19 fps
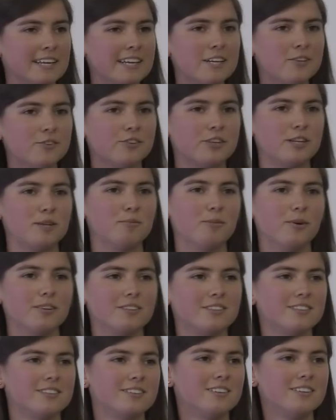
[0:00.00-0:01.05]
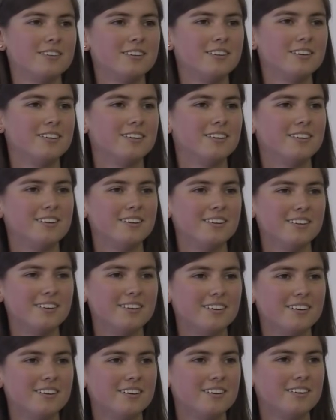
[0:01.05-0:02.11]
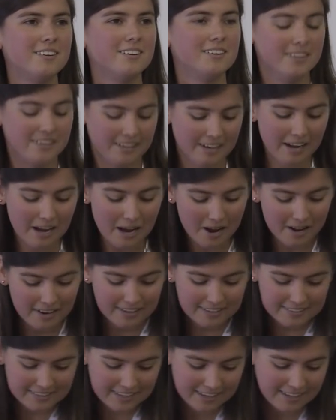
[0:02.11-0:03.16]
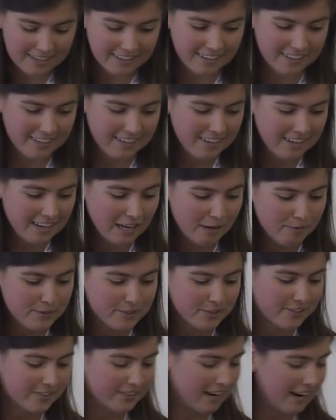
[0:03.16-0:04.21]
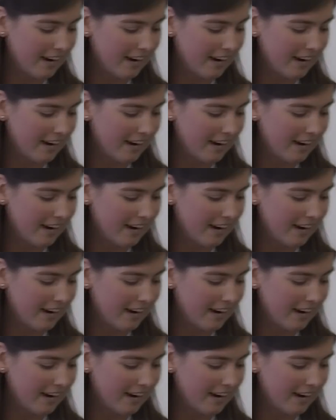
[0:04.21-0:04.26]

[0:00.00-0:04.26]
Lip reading: saying to her boss? Yeah, exactly. I'm sorry,